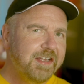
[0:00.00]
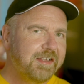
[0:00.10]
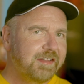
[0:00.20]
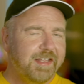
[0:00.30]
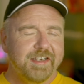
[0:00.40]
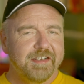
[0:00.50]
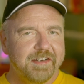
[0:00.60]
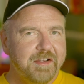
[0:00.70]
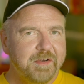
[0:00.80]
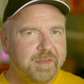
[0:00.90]
they
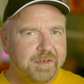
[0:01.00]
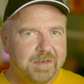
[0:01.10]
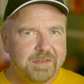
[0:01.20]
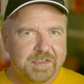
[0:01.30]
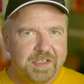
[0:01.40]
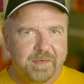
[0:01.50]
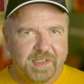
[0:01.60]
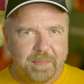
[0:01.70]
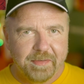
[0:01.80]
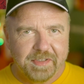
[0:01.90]
didn't know their own show
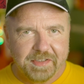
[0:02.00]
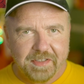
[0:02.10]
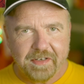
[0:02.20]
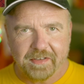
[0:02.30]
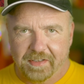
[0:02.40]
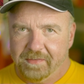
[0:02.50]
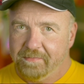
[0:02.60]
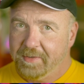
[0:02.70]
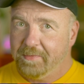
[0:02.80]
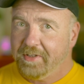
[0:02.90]
was about to start?
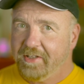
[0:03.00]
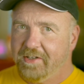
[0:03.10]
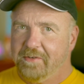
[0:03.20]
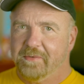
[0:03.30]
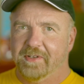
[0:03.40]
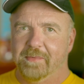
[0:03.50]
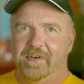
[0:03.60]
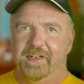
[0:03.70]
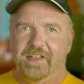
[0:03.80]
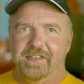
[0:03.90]
I'm thinking of you there,
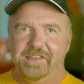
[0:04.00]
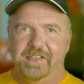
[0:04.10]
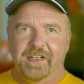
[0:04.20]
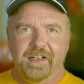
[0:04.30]
Marques.